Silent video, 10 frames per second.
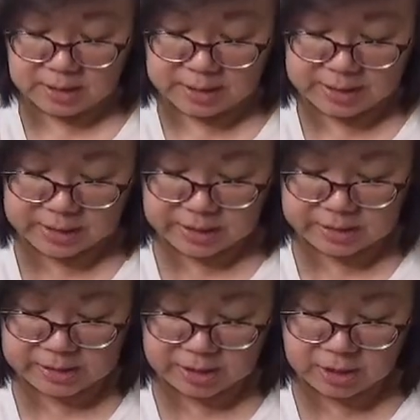There
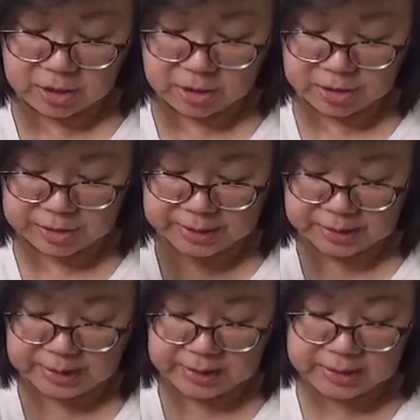is a cloth, a
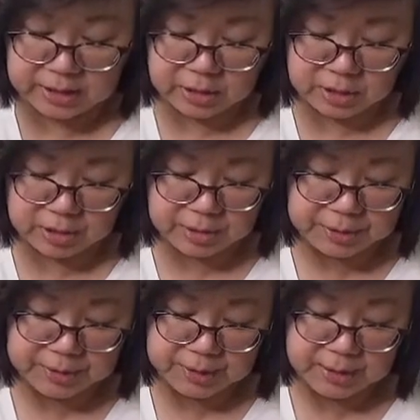cleaning cloth,